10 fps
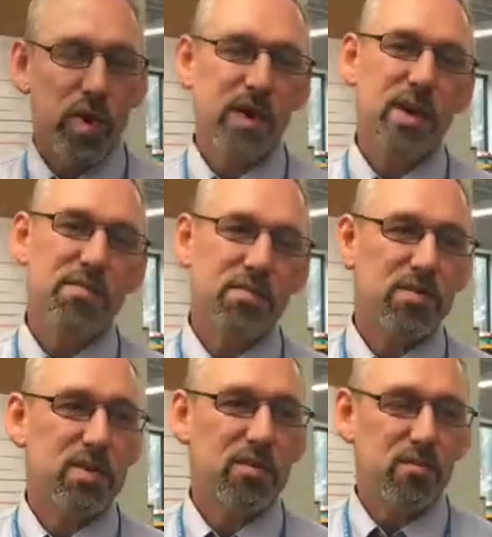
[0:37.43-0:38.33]
give,
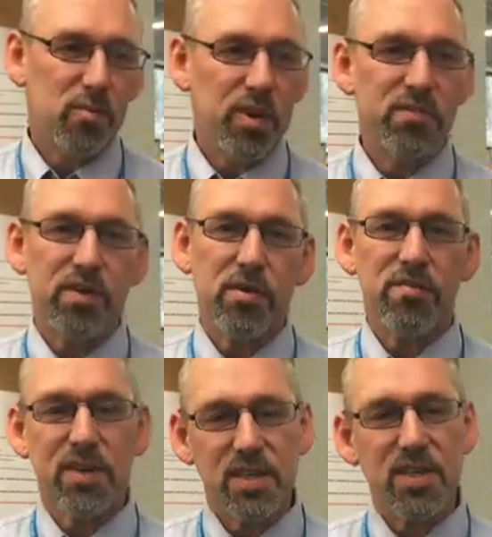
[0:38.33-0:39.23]
we feel
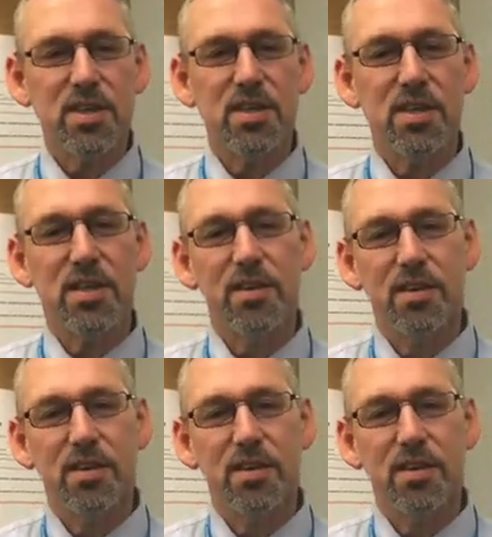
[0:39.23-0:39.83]
fantastic